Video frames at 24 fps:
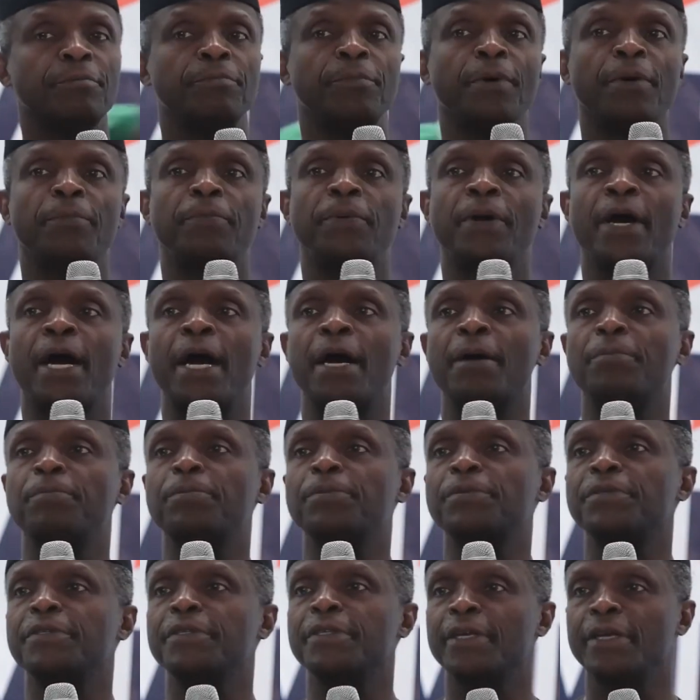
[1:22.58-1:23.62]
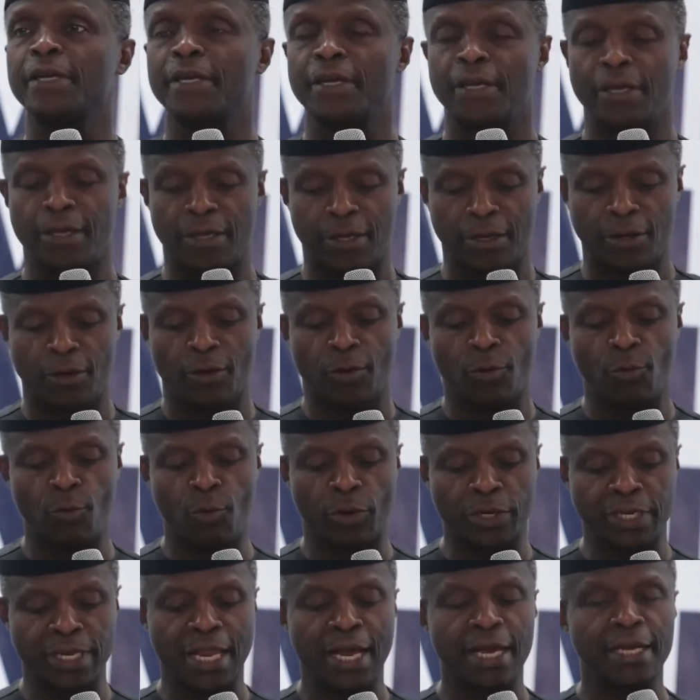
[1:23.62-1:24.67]
but perhaps
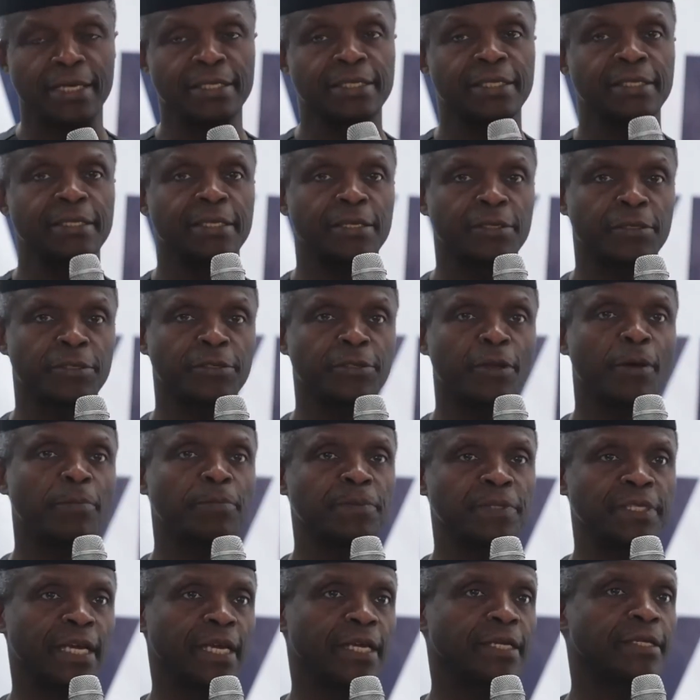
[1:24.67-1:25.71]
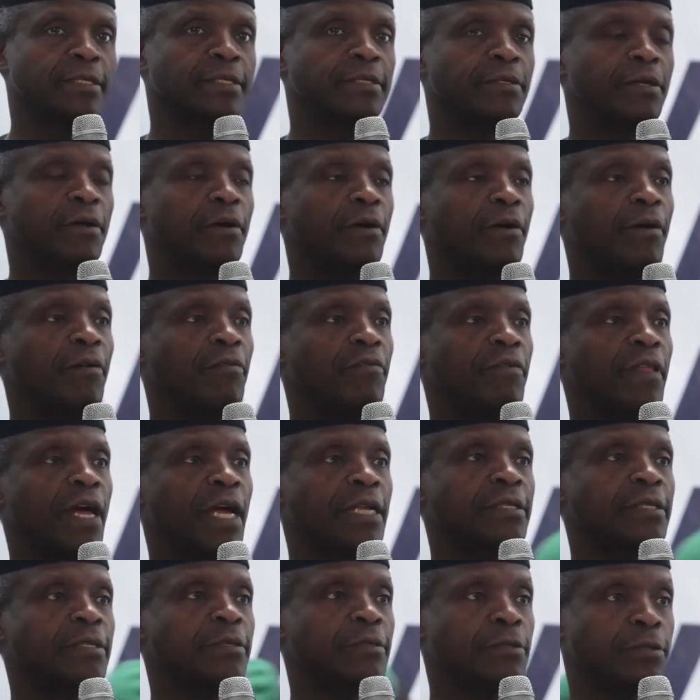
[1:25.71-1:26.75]
what lies in the subtext of
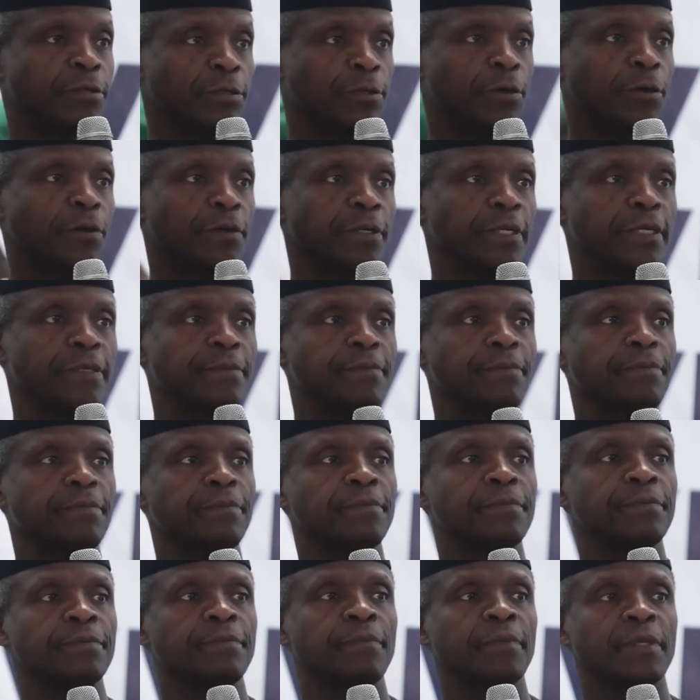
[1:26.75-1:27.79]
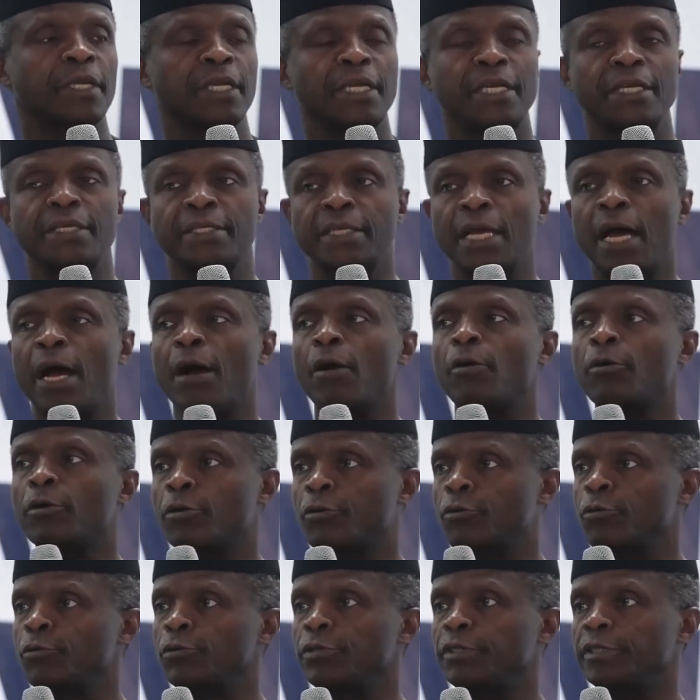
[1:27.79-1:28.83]
that story is how
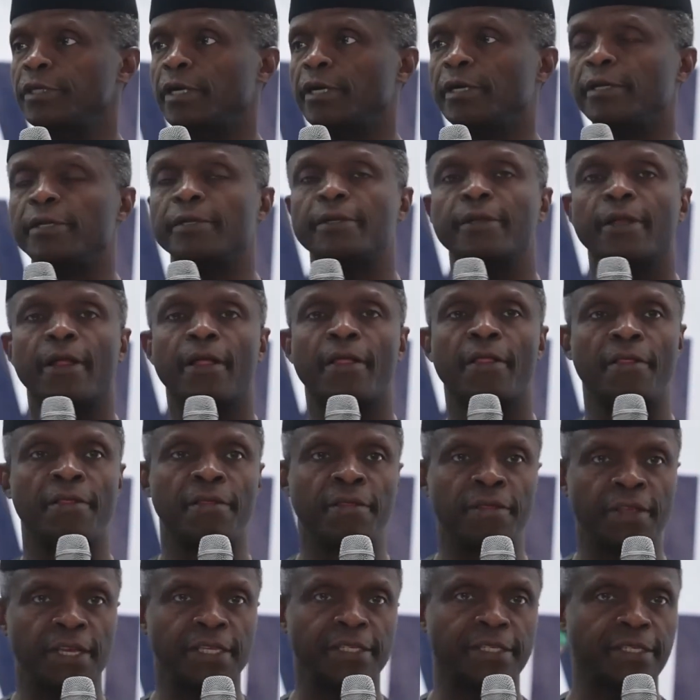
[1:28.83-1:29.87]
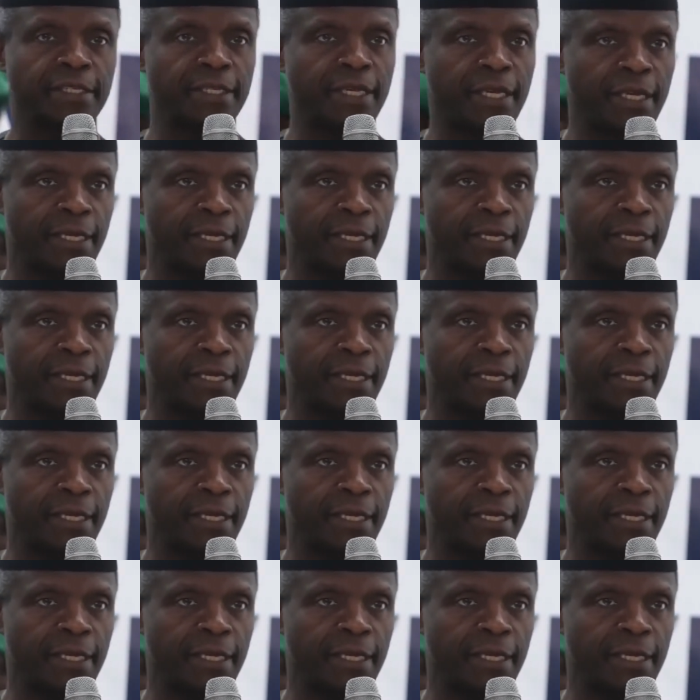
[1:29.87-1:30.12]
crucial this